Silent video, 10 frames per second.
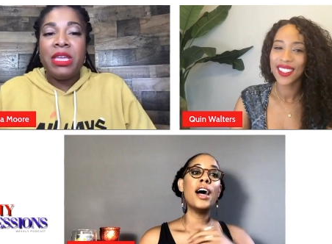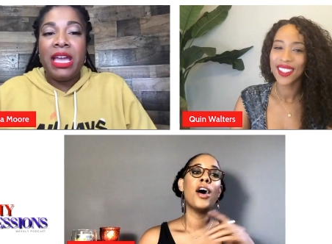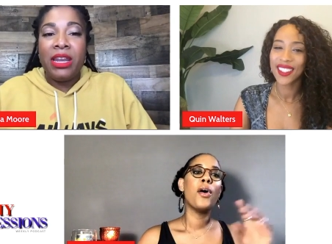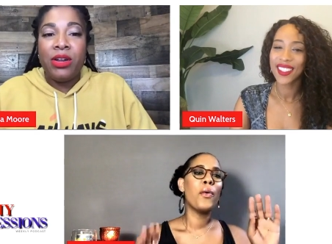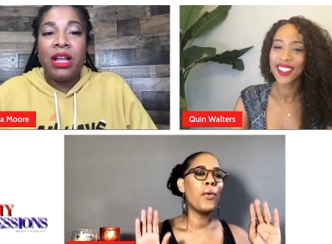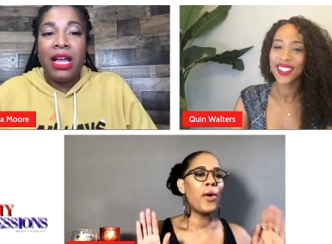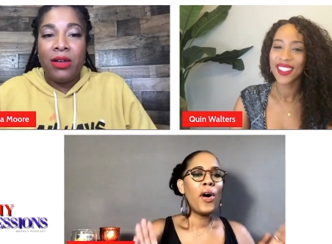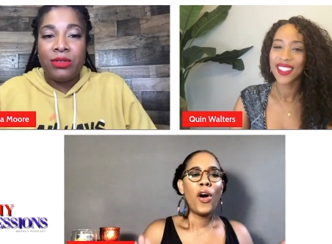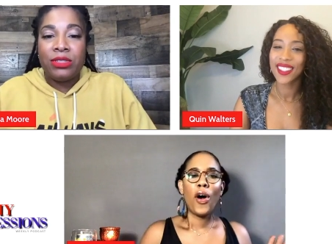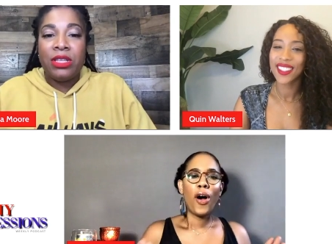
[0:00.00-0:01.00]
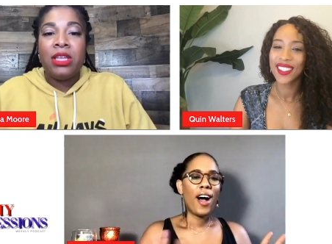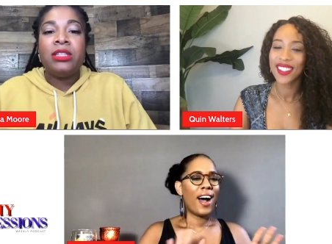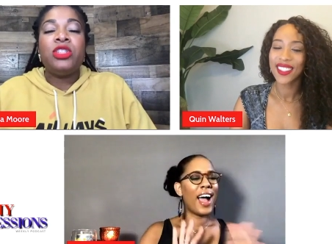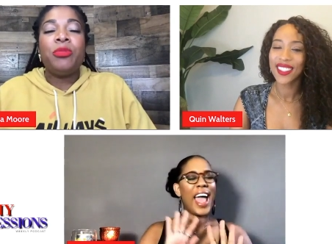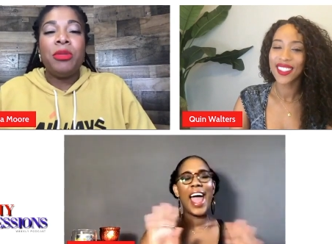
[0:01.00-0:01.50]
Speaker 1: me at her house
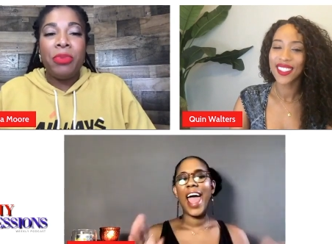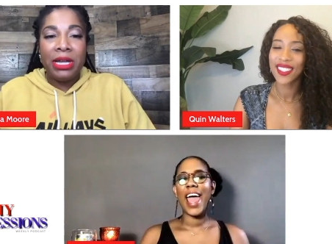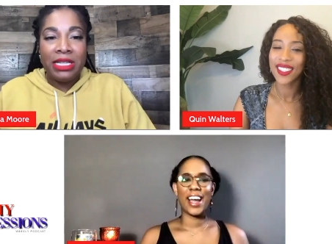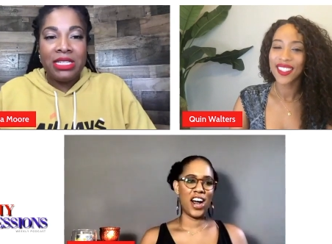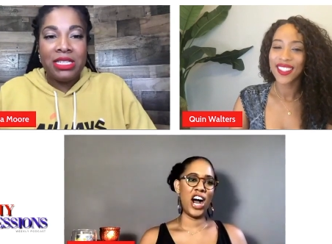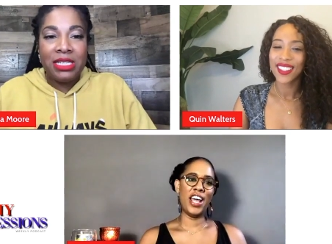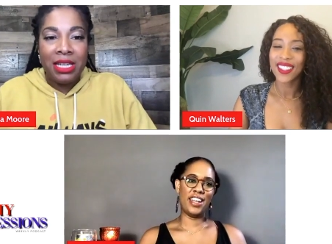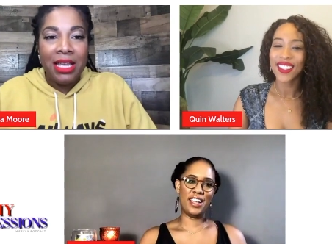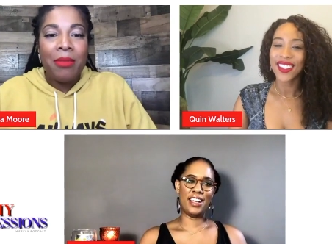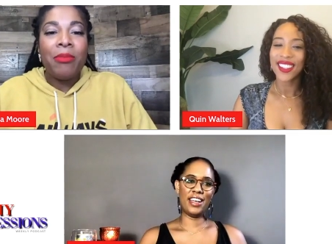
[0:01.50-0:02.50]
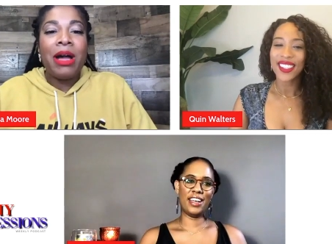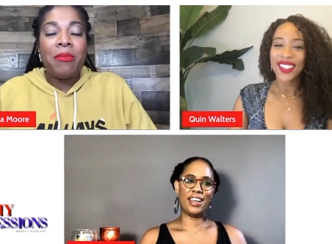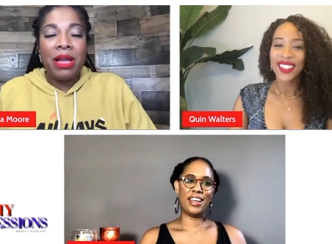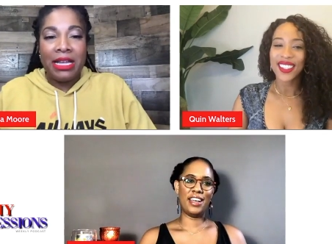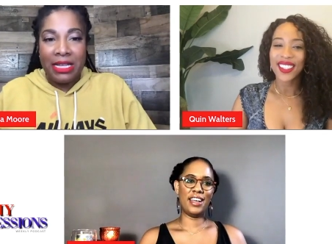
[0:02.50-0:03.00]
to be Hang punished on. by
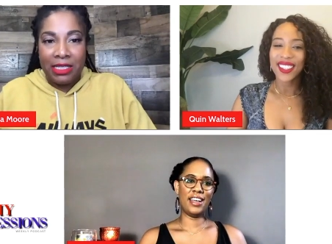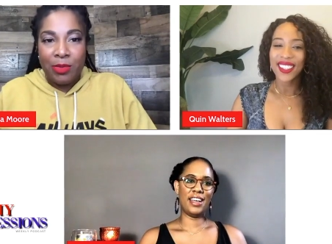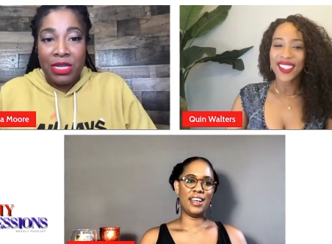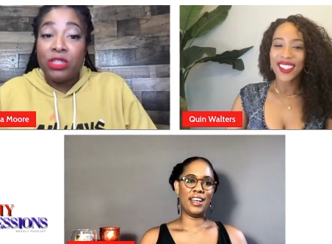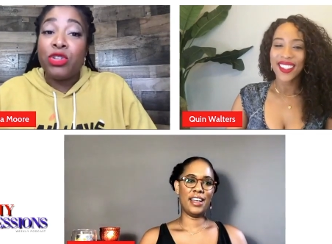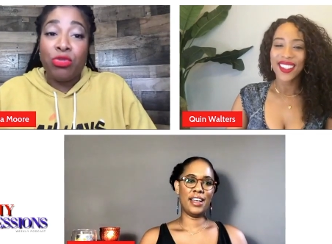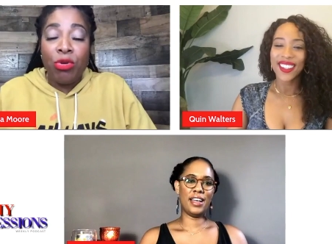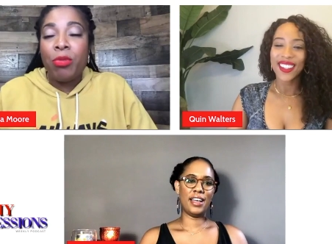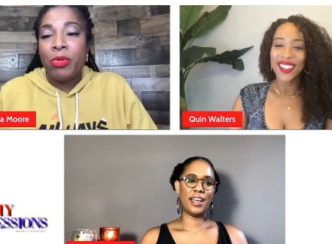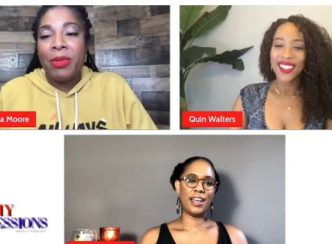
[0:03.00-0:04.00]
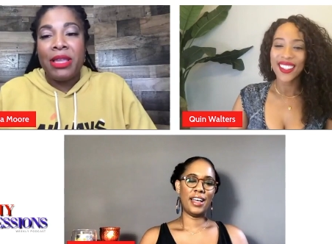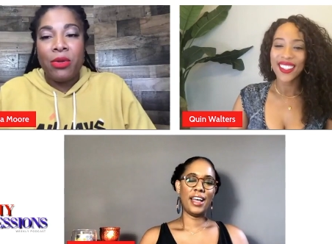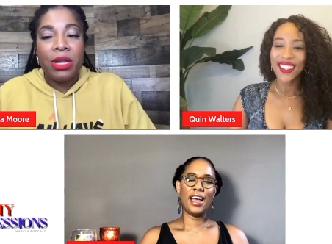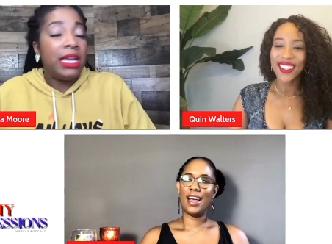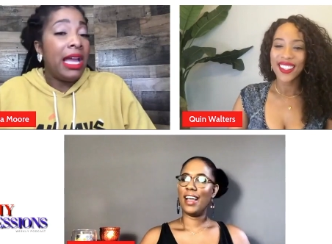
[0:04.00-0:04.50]
my husband and to throw up on my
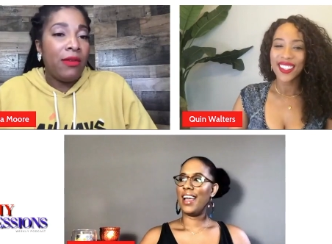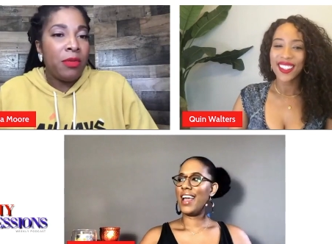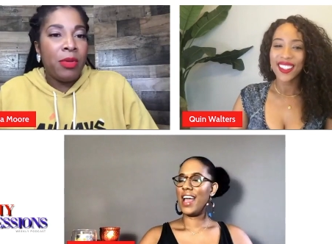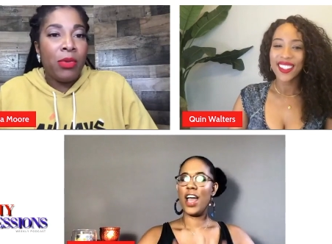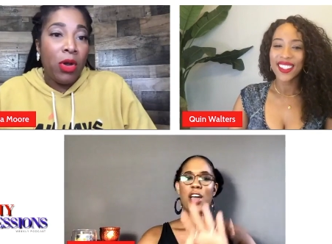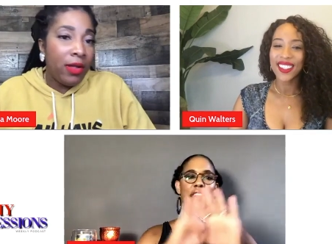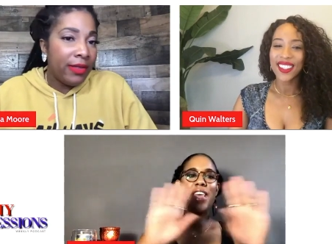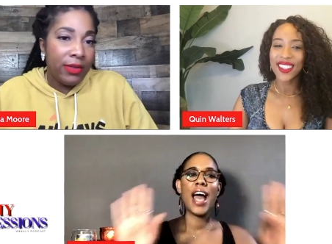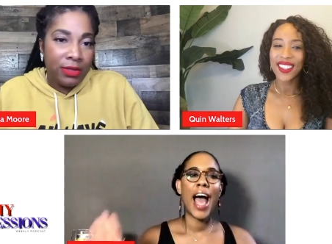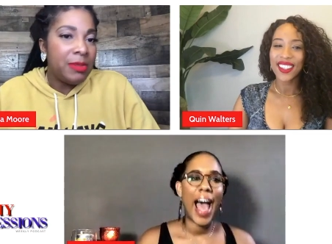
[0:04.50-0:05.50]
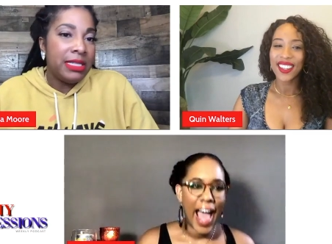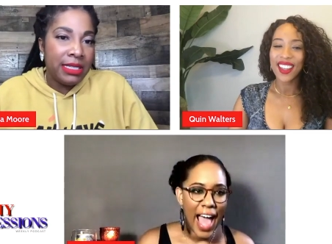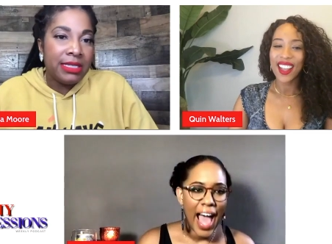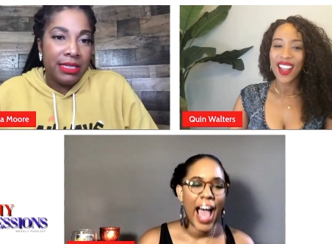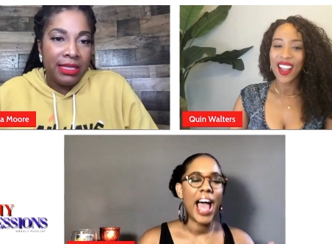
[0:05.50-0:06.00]
Yorkie. I remember all of those
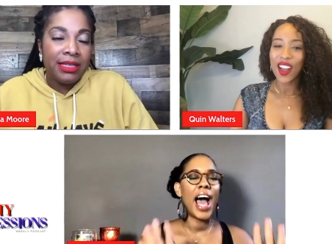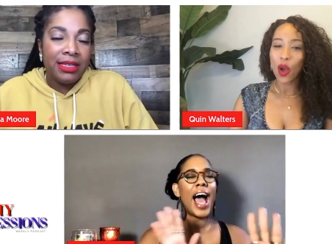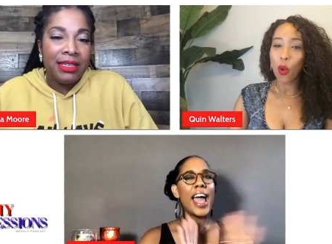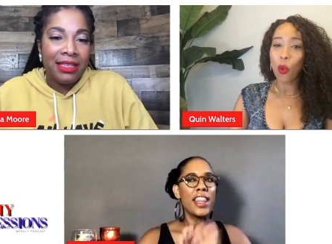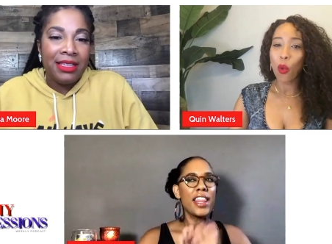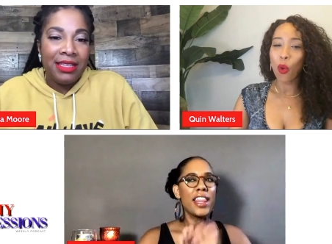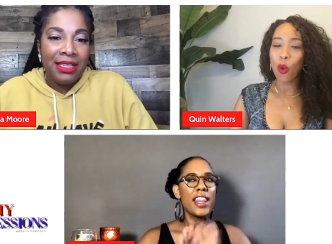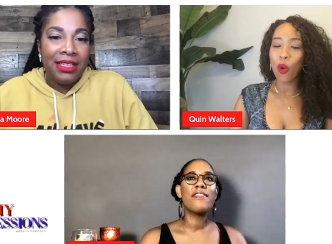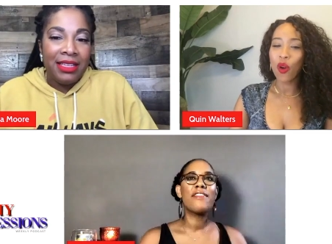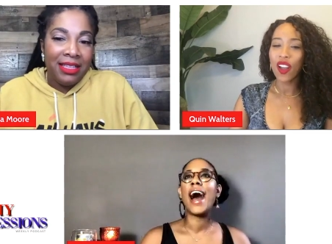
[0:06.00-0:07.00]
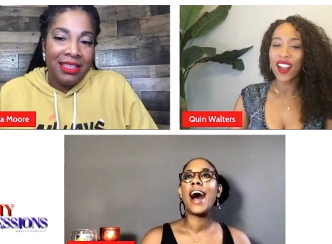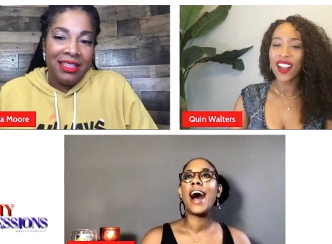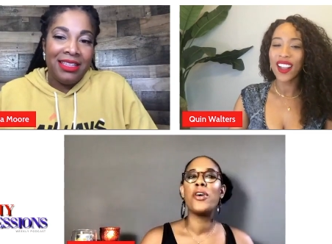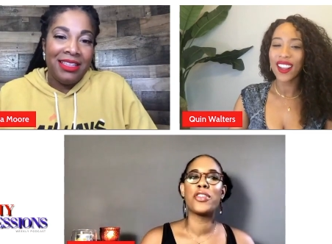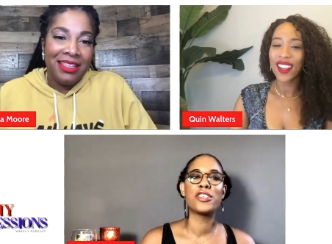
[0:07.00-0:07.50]
pieces.
Speaker 2: I, I love how
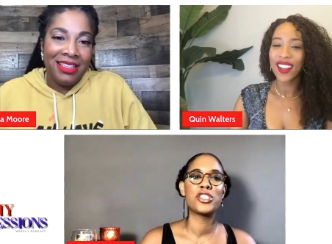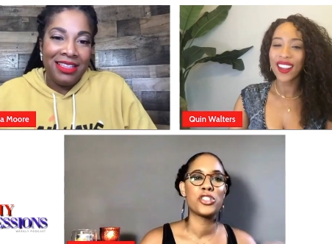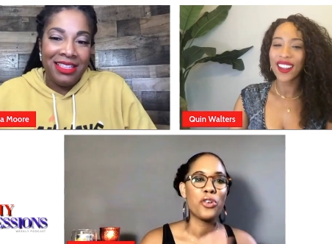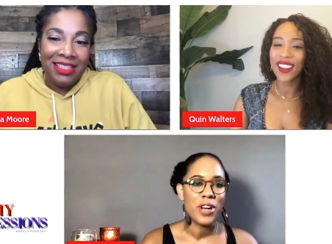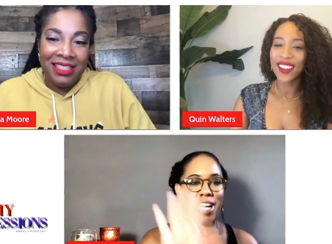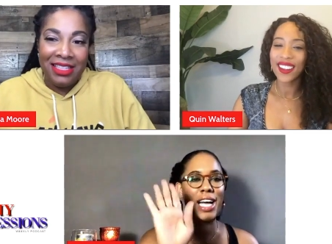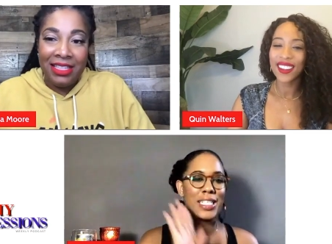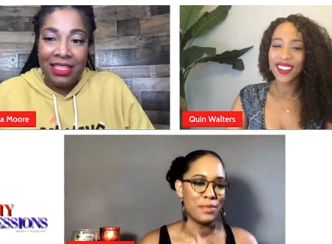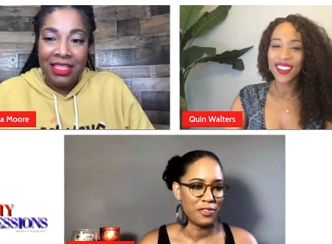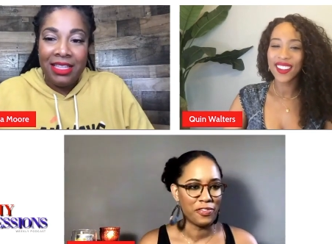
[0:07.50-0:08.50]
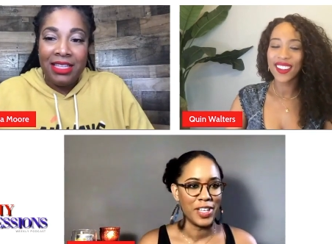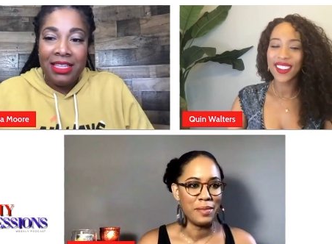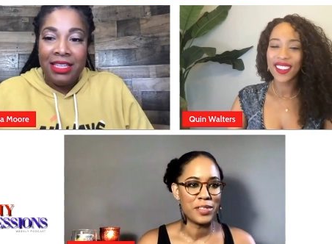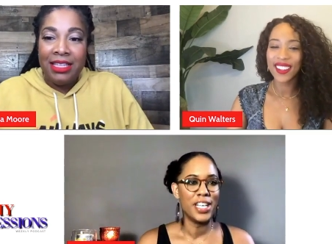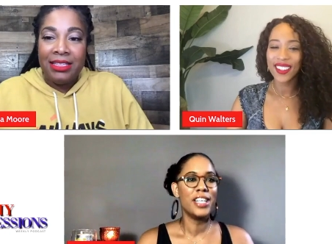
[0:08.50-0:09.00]
the story has been
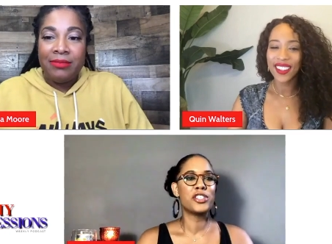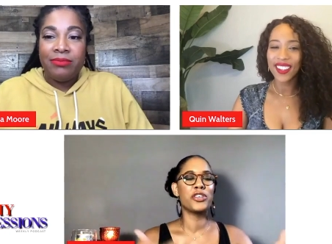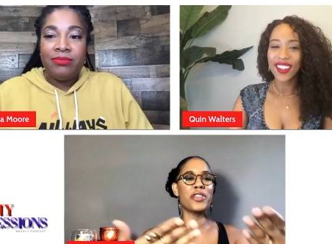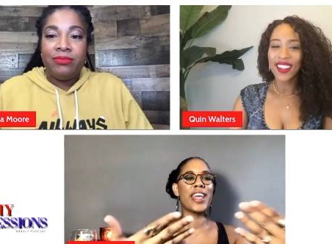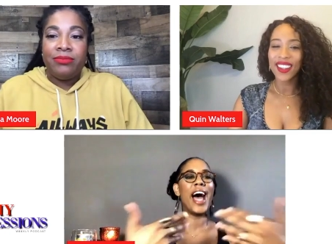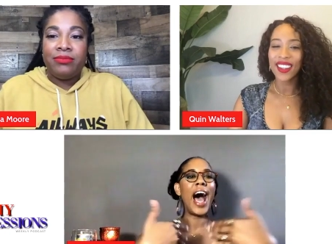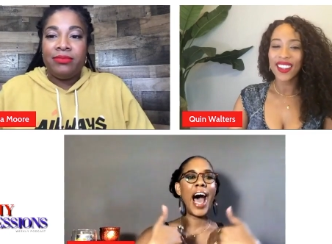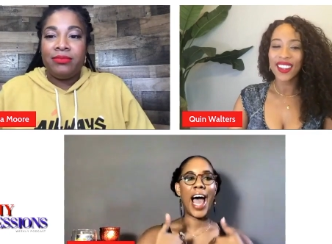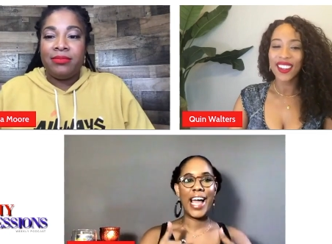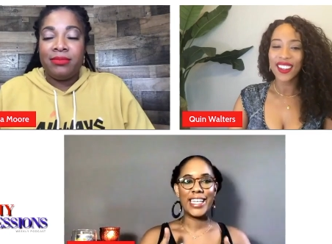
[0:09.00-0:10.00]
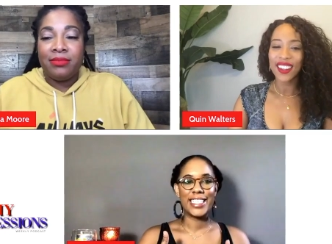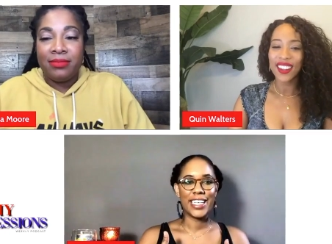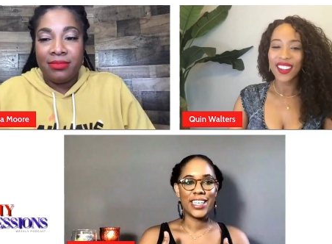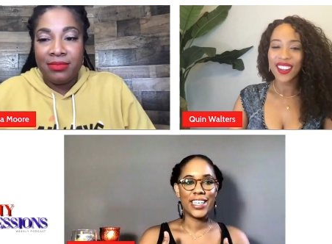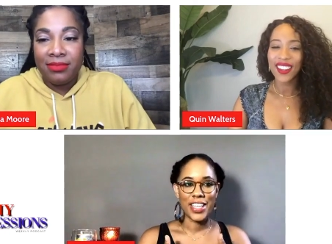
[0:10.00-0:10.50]
flipped that I did
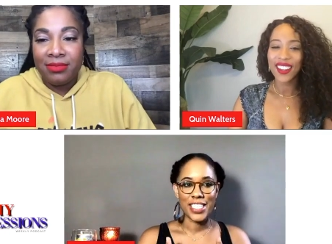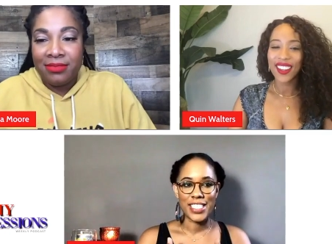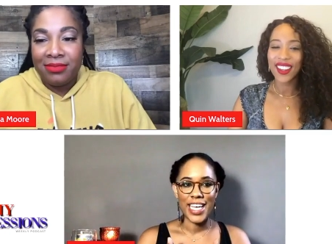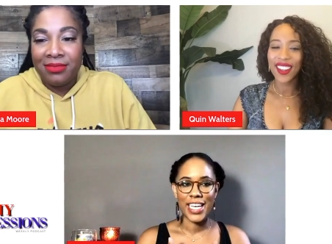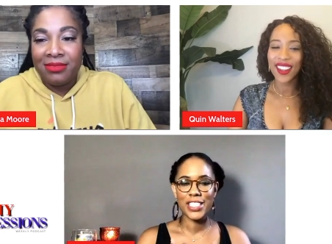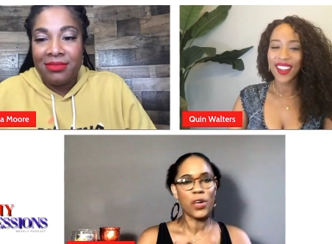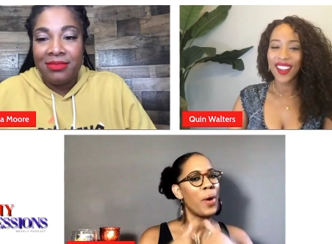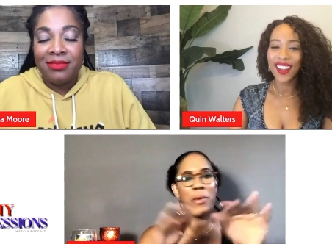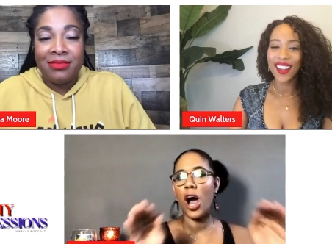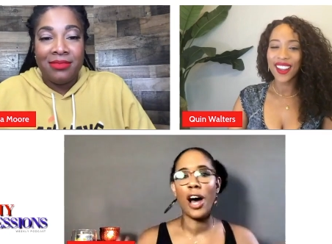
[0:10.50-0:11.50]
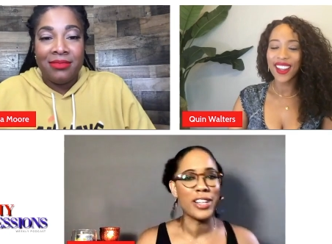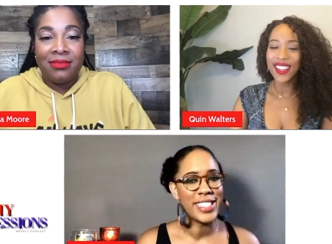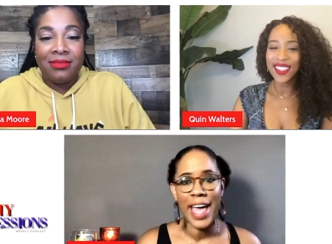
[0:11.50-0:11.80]
all these things. We were all the